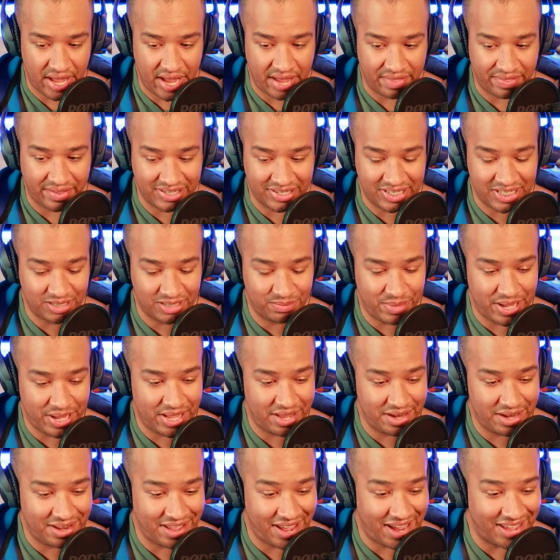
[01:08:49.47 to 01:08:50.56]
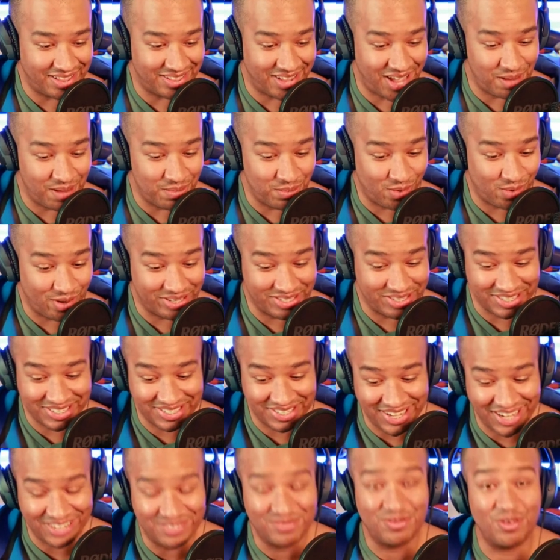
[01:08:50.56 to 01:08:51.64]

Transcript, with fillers: This has been a lot more successful